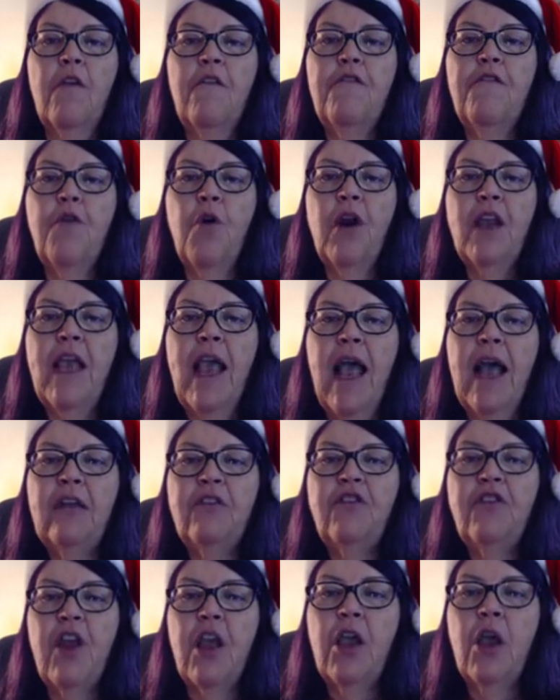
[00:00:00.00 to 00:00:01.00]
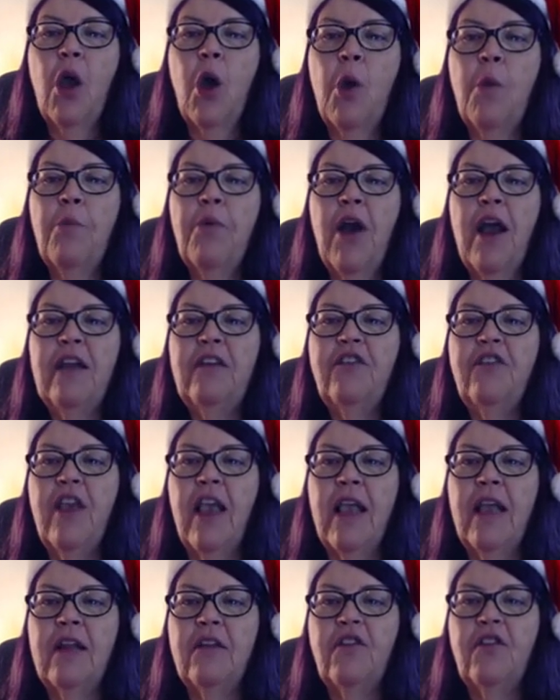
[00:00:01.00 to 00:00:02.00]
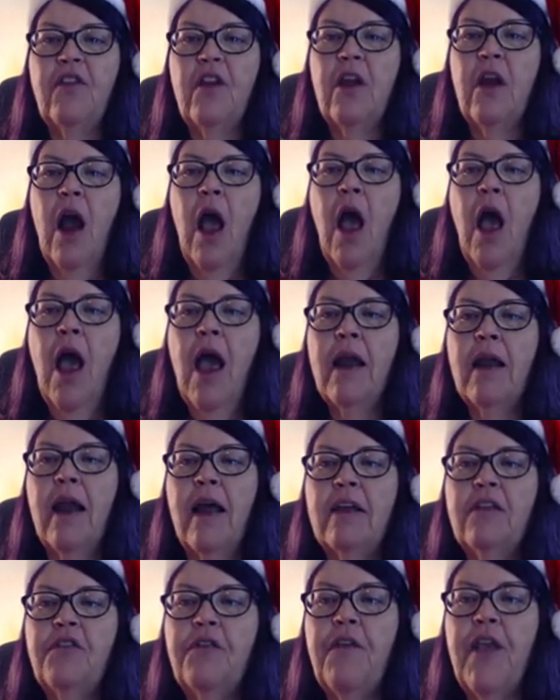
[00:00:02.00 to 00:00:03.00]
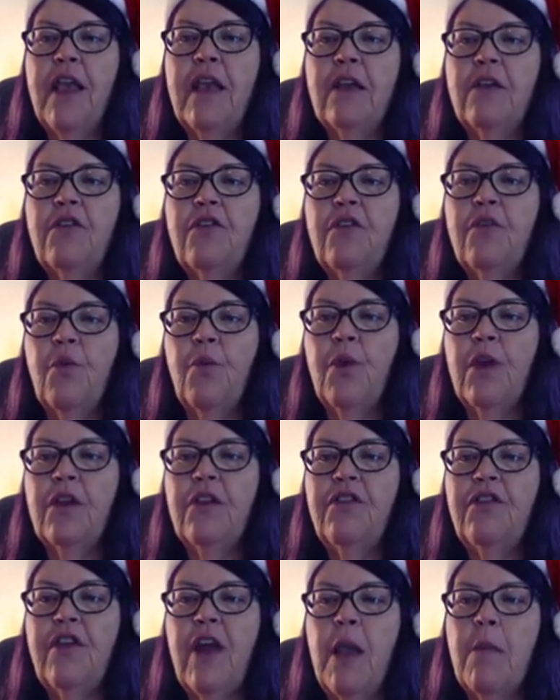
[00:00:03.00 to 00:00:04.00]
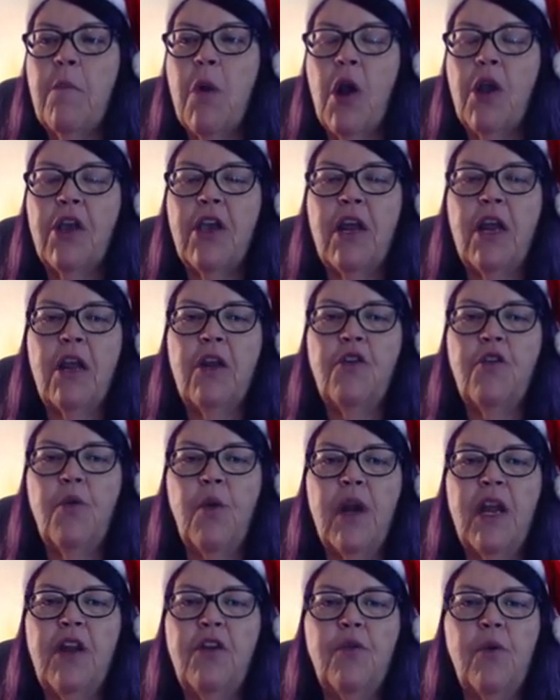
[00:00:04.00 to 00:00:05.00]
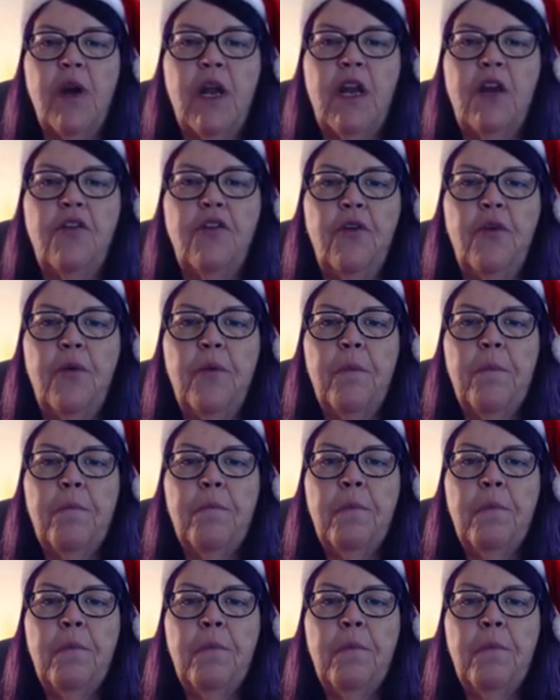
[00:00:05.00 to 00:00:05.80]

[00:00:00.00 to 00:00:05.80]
Forecasting home price gains in a hot Las Vegas real estate market in 2022.